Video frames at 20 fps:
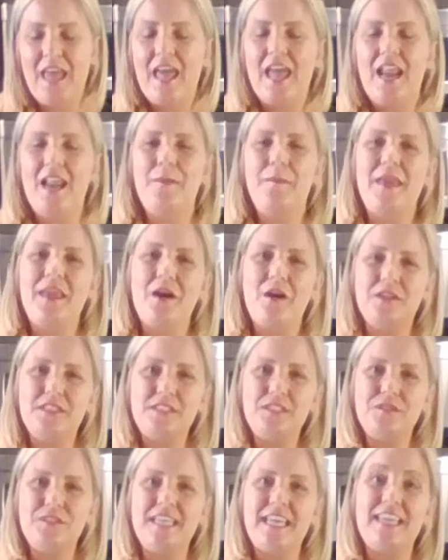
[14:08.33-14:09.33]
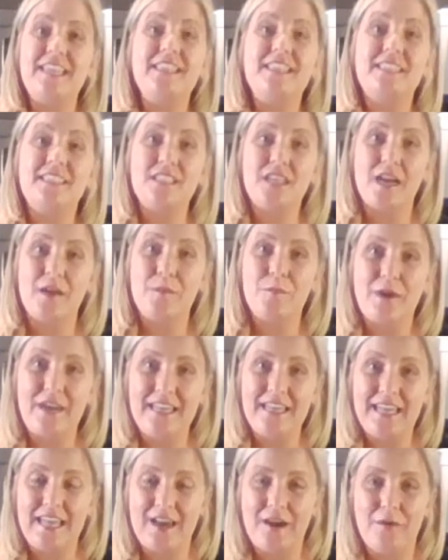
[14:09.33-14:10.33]
And I may also take this time
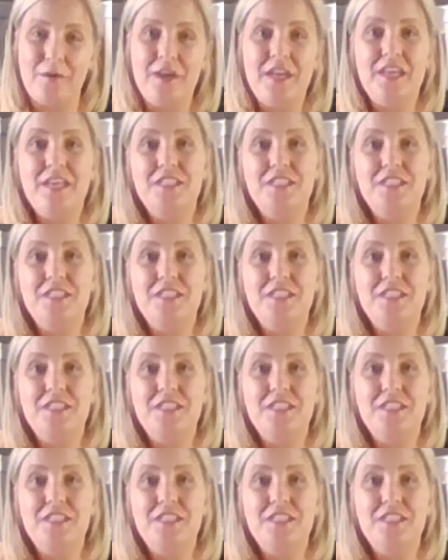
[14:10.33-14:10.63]
right now